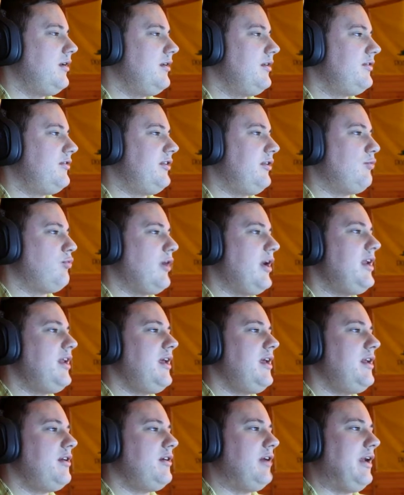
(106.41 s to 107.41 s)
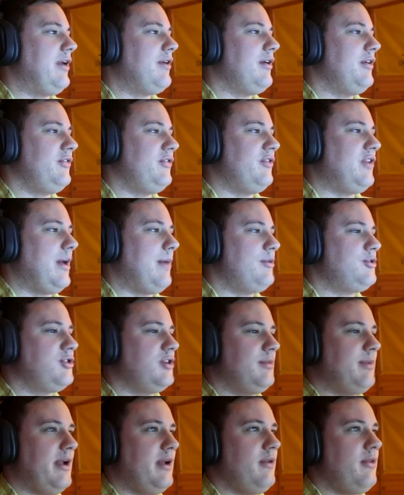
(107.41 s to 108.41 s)
see, Radiator increases
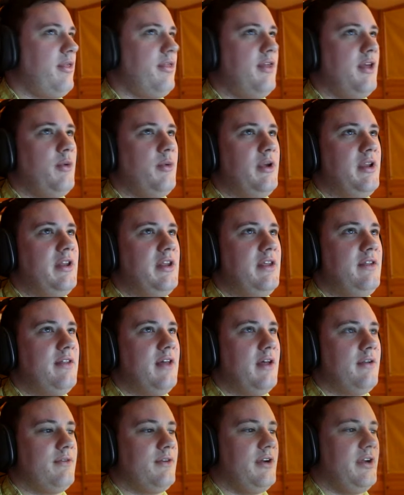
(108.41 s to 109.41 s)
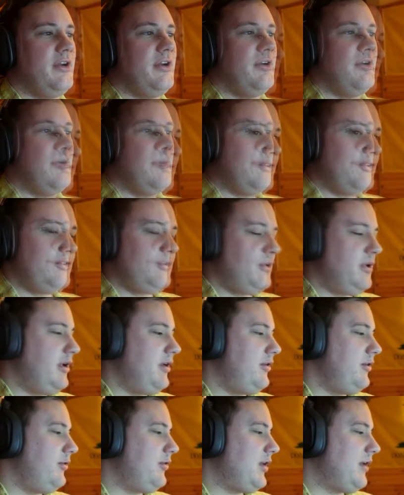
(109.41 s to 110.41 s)
temperature, but I don't think we need that for here. So the first thing we
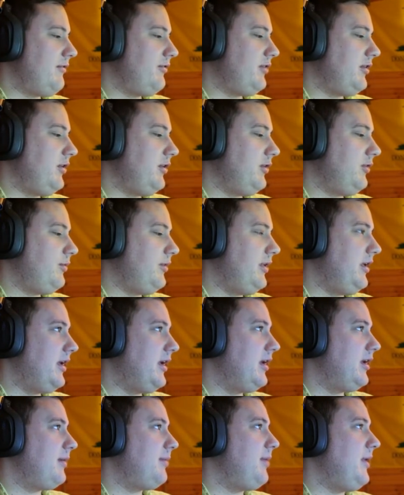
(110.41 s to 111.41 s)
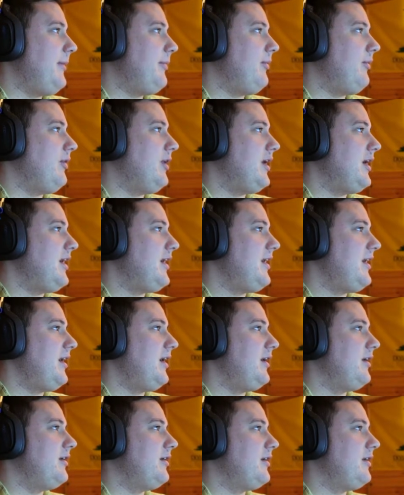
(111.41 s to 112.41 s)
need to do is obviously we need to get people
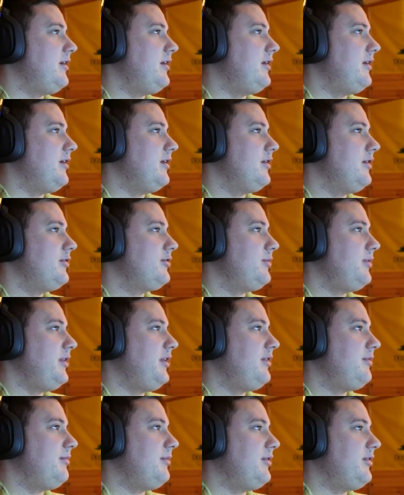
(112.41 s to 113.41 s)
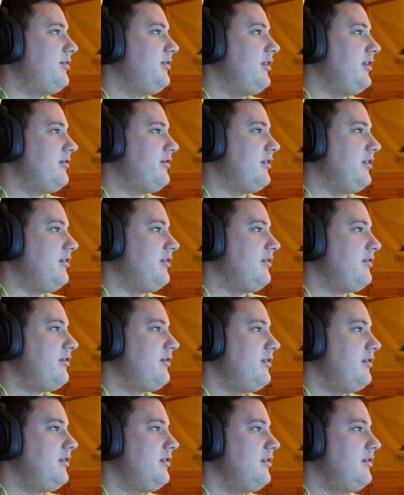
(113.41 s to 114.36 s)
hired here, so we need some assistance.